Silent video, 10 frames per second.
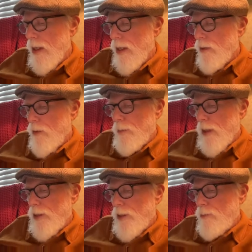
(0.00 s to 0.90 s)
What
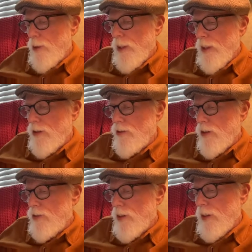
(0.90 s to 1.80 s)
made the
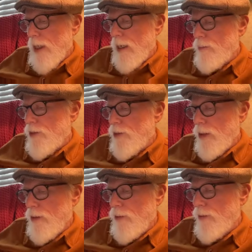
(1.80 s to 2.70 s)
pre-existent
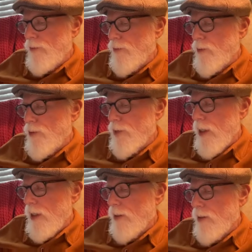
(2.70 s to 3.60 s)
absolute
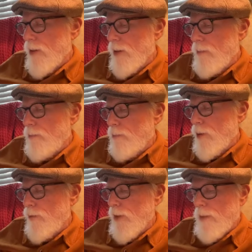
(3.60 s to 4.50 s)
forsake the
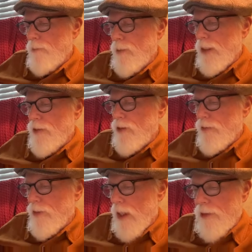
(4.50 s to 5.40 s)
perfect bliss of
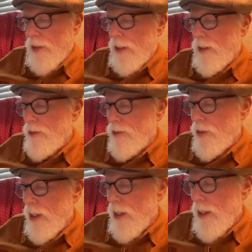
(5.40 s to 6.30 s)
nothingness
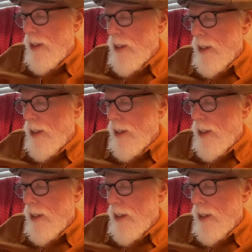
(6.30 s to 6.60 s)
in